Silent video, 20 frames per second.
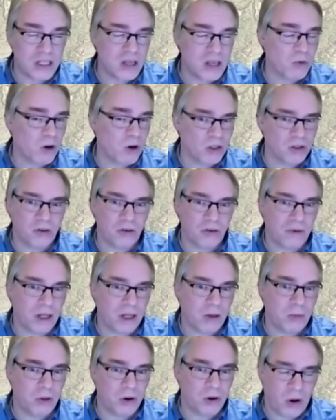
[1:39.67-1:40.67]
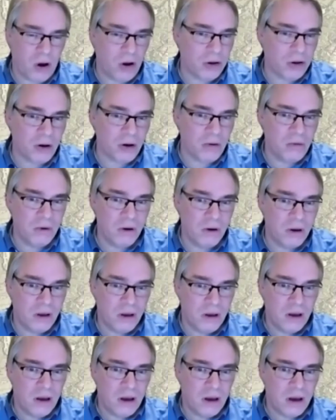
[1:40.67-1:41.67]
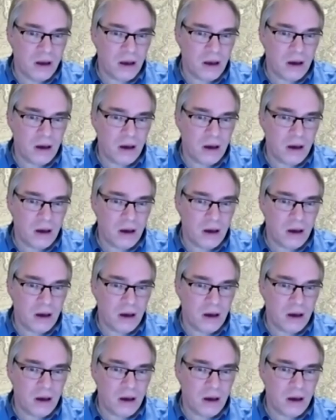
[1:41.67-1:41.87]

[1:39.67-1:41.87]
Most of them are also available in audio,